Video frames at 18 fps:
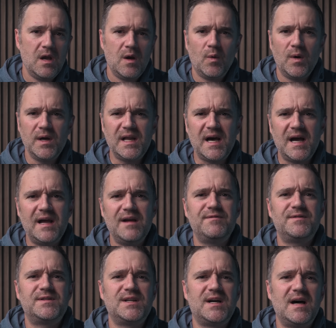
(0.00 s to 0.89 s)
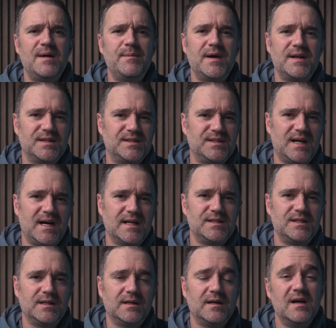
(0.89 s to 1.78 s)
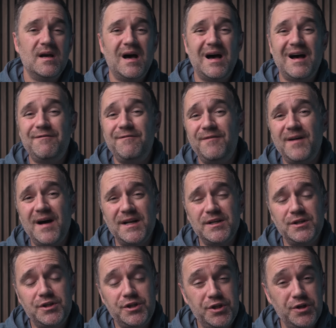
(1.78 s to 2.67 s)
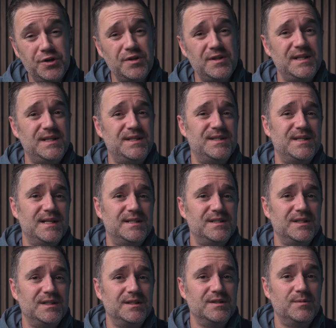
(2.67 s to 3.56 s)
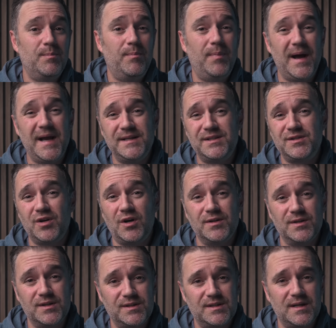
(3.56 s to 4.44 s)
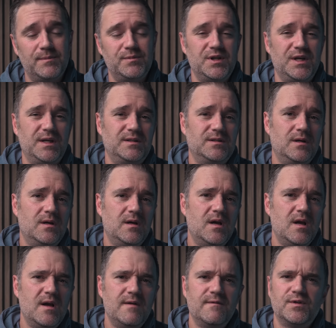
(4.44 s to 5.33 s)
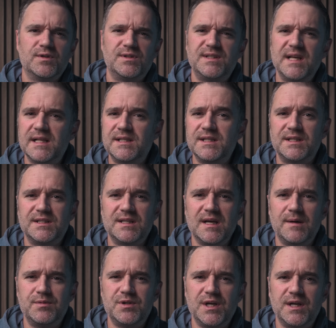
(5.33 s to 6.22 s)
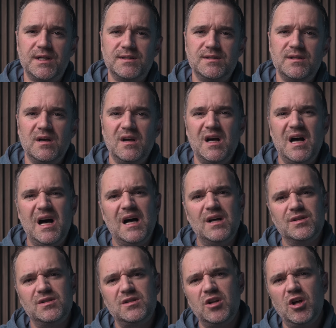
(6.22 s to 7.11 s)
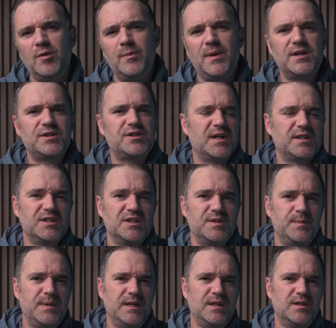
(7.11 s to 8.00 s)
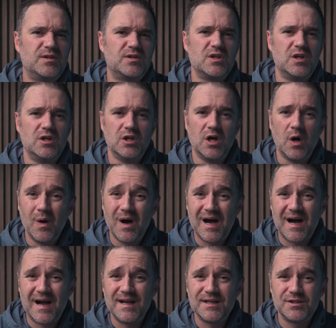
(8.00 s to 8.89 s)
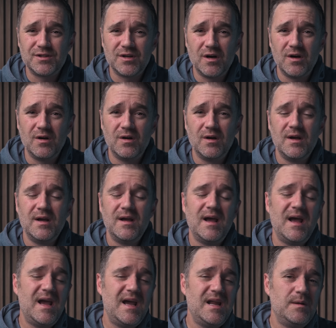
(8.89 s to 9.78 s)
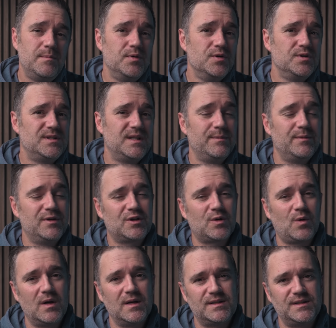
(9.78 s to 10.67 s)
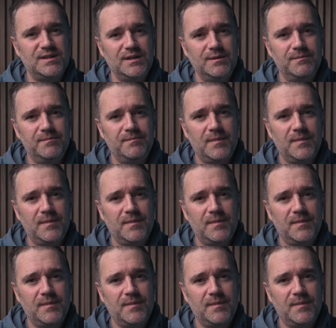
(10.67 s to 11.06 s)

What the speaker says: When I have time at a sighting, I fine-tune these settings based on the subject. For static subjects, I'll slow my shutter speed to lower ISO and boost image quality.